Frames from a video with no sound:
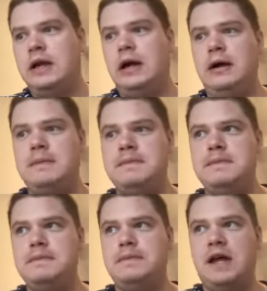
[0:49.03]

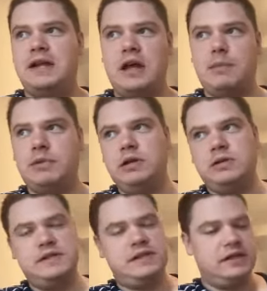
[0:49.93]
Had a couple of
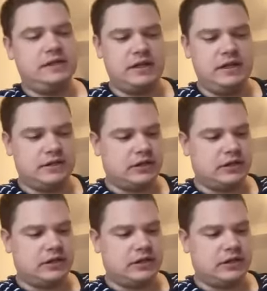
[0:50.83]
losses in his